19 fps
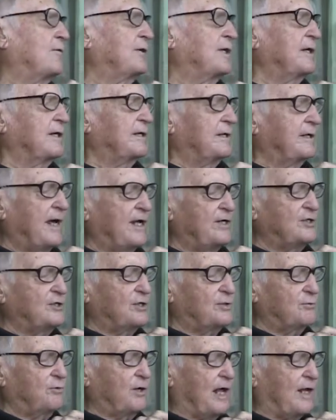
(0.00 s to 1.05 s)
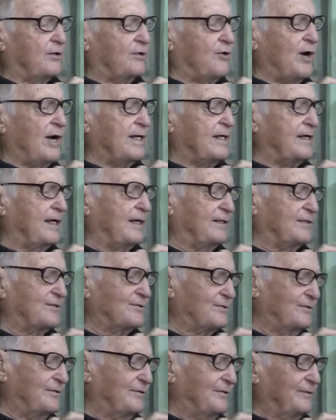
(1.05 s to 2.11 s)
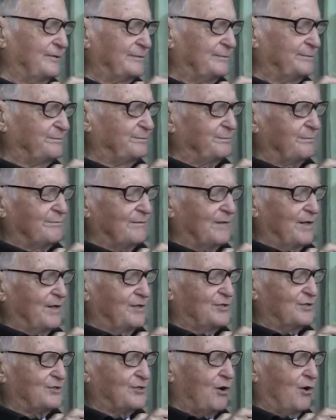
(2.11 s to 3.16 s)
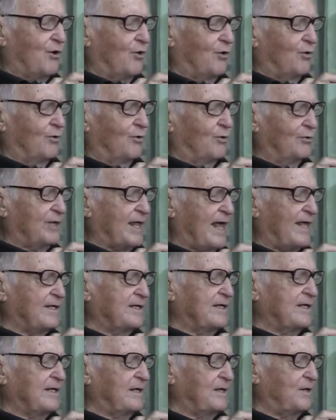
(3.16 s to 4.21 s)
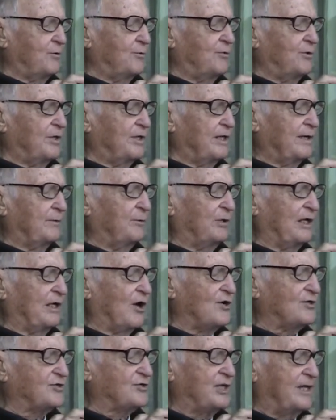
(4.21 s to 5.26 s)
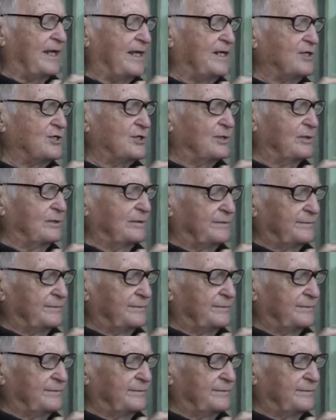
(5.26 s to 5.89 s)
an engine, without a crankcase. So that we lost an engine.